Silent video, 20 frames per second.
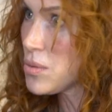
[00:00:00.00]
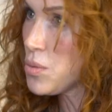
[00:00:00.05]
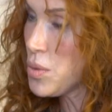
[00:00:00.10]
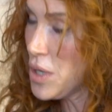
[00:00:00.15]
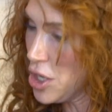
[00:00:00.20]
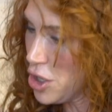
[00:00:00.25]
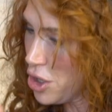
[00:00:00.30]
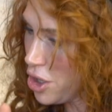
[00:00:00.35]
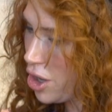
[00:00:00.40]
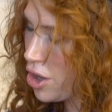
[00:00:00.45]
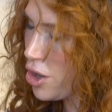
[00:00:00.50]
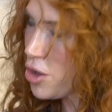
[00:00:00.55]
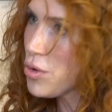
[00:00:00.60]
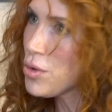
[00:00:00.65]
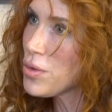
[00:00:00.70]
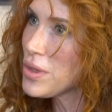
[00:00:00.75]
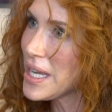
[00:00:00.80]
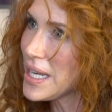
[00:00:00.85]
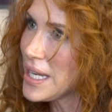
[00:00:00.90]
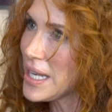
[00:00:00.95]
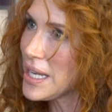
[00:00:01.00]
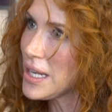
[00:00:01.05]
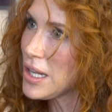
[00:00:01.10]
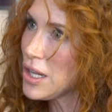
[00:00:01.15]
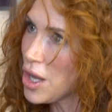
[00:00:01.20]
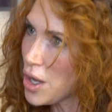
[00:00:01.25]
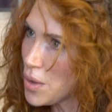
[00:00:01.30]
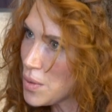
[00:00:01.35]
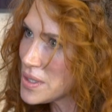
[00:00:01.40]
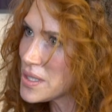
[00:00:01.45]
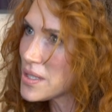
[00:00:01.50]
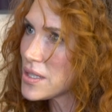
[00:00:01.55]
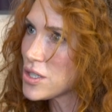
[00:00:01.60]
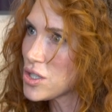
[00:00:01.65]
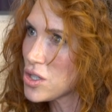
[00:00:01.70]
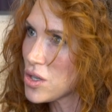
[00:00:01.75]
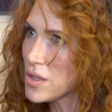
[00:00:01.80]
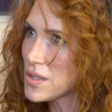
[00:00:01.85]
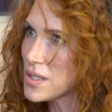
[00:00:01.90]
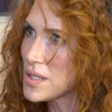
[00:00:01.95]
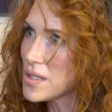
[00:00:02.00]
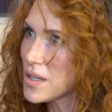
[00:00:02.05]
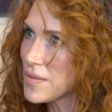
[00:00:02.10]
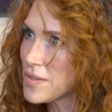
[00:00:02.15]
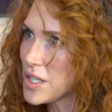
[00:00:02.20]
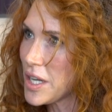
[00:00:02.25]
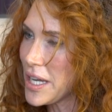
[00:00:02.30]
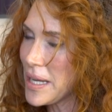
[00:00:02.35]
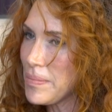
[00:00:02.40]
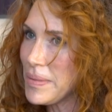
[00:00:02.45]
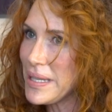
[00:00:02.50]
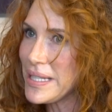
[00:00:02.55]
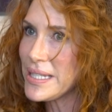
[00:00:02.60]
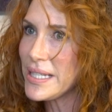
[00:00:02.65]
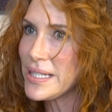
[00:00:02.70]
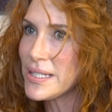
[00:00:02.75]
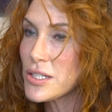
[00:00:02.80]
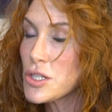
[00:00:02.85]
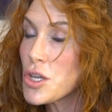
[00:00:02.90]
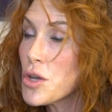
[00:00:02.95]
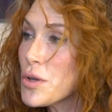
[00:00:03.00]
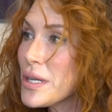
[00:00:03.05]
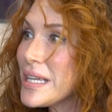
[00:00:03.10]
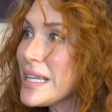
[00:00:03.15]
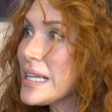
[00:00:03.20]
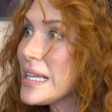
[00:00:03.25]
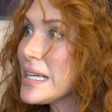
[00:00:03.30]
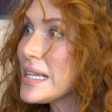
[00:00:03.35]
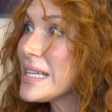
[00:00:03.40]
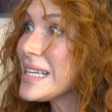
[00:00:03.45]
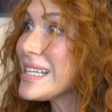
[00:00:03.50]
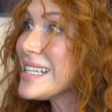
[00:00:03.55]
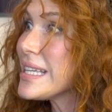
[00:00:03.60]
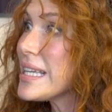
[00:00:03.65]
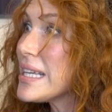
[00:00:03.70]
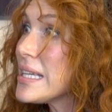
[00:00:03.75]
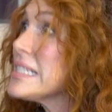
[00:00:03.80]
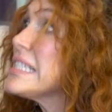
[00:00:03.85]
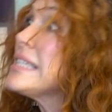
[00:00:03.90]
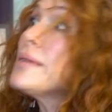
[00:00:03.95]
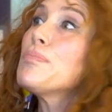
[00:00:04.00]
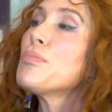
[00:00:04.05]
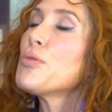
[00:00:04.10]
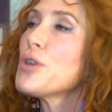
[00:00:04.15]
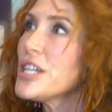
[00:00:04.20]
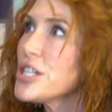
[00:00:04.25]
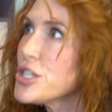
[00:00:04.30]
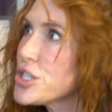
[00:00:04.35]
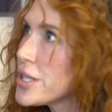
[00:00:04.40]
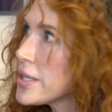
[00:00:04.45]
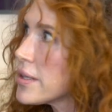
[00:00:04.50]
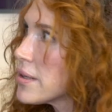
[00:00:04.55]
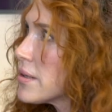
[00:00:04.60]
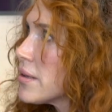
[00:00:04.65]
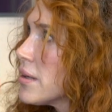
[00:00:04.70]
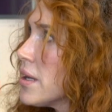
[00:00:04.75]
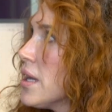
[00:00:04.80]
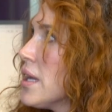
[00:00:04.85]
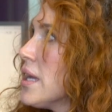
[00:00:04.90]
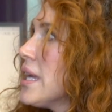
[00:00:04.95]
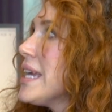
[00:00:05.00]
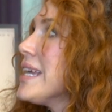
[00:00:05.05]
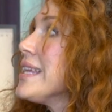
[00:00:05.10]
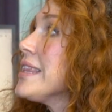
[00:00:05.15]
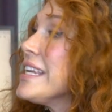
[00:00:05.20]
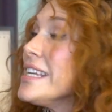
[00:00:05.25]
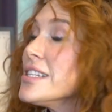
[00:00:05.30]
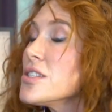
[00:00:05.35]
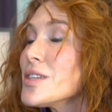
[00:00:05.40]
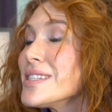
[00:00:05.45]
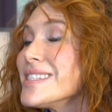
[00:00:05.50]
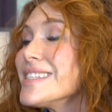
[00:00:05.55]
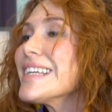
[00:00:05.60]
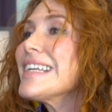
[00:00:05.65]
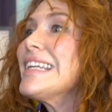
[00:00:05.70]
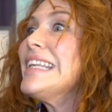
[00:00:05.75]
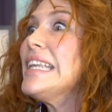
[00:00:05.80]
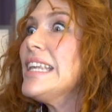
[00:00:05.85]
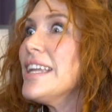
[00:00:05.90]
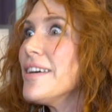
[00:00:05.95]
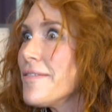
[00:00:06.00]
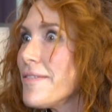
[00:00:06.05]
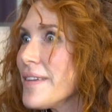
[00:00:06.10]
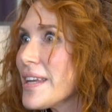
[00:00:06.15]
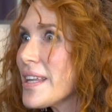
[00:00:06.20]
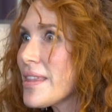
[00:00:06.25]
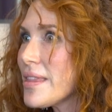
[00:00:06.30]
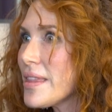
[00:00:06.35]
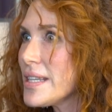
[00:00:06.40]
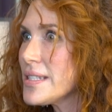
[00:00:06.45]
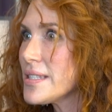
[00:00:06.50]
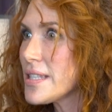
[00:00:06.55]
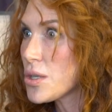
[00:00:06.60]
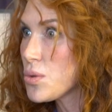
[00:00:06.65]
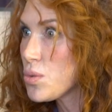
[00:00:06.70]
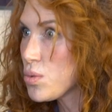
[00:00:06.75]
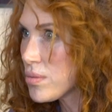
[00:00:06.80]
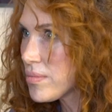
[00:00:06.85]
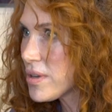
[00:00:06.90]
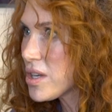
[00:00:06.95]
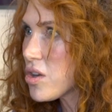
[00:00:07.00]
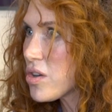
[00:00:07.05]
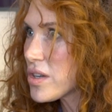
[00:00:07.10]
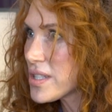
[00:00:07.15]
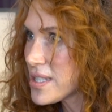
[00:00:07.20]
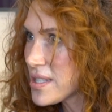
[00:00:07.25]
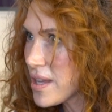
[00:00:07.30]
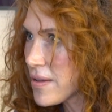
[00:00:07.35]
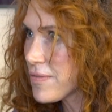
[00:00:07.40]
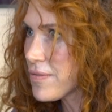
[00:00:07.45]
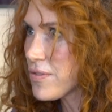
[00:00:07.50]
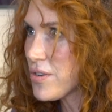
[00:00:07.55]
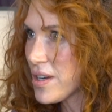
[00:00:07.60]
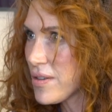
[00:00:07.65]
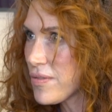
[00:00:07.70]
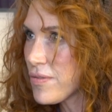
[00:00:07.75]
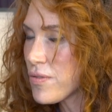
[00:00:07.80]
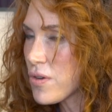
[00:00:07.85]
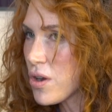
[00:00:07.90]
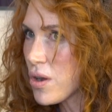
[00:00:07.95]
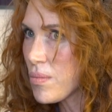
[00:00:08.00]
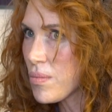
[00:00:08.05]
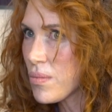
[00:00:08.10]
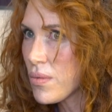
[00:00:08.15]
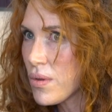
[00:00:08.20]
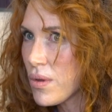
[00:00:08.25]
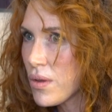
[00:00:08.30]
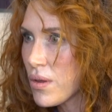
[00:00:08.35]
we know that it lowers the chances of diabetes. So depression, these are significant things that women are suffering from